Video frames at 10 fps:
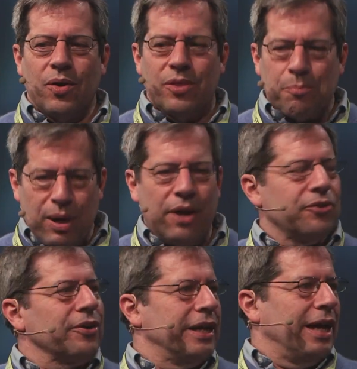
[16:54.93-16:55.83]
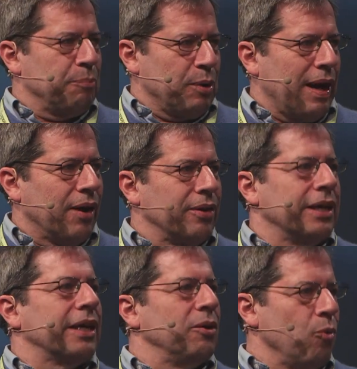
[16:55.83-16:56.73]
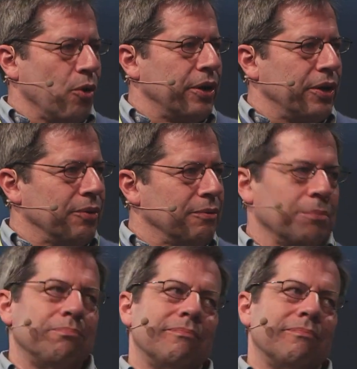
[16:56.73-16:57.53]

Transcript: The browser can help you out. It can warn you, whoop,